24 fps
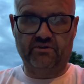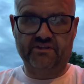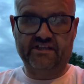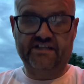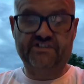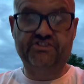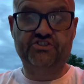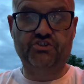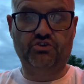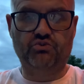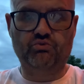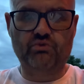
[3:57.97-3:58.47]

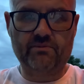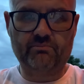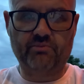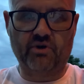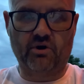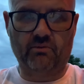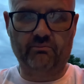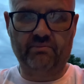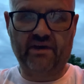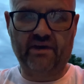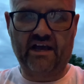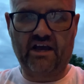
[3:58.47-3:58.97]
That's your grip
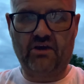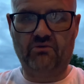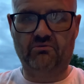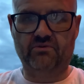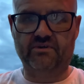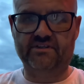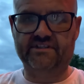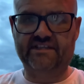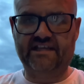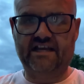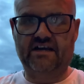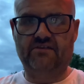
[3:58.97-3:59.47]
on power
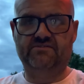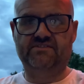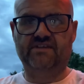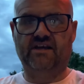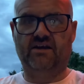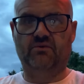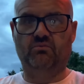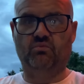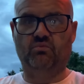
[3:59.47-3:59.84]
in the outside